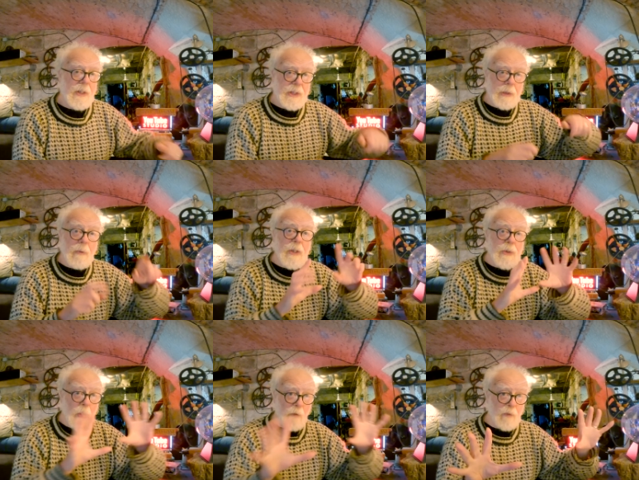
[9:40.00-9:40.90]
So a
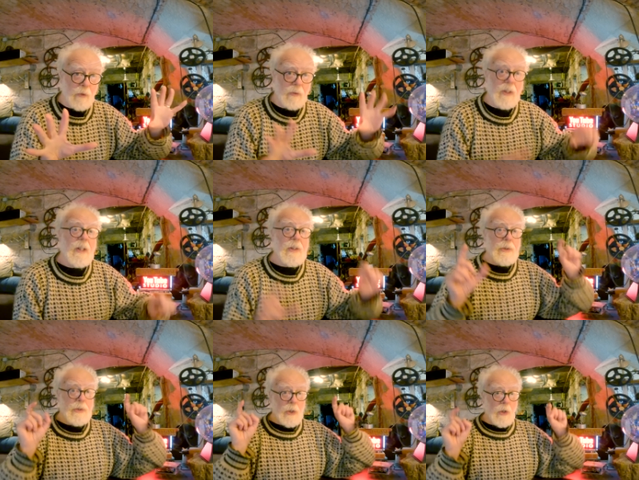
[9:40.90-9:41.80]
novel,
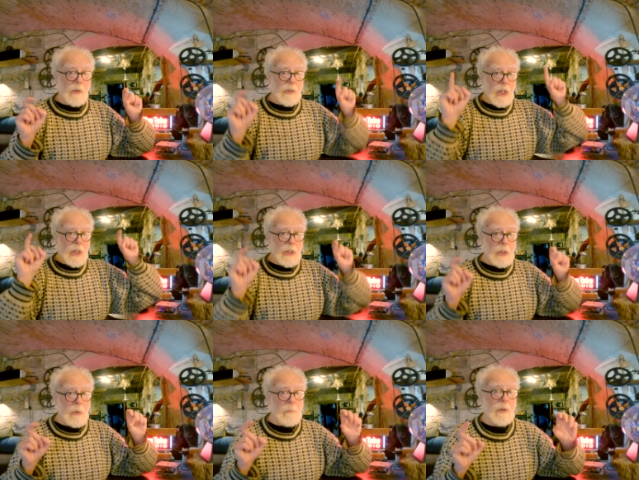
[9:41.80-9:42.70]

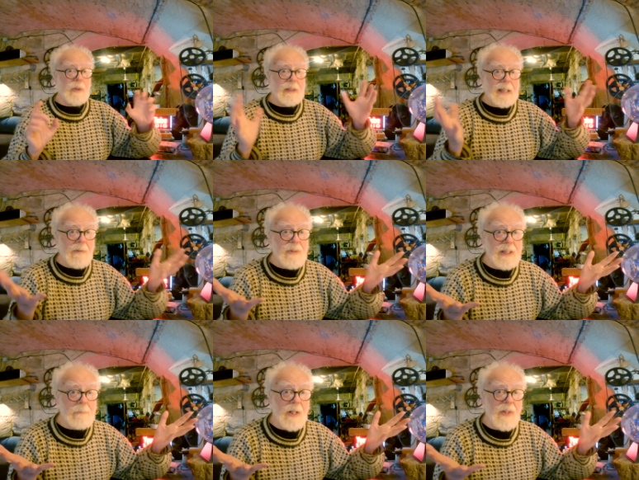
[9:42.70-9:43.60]
non-human
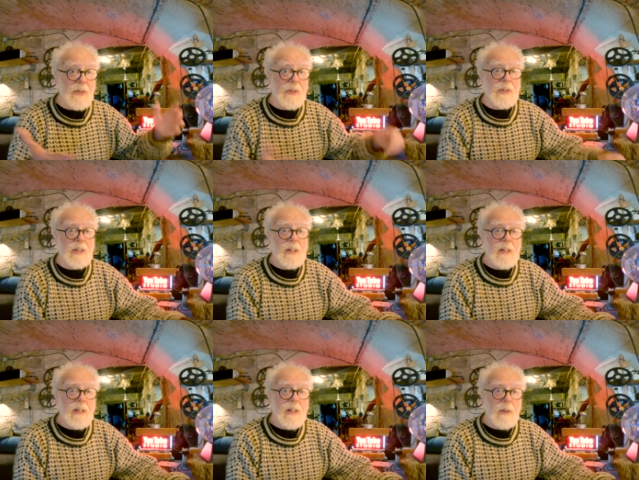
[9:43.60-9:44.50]
counting method
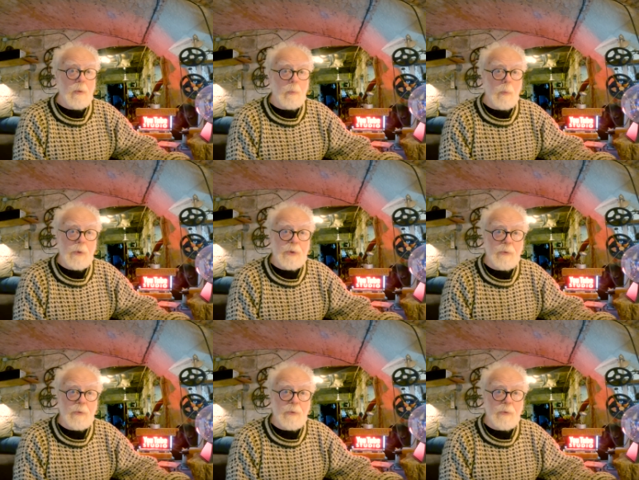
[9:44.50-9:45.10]
was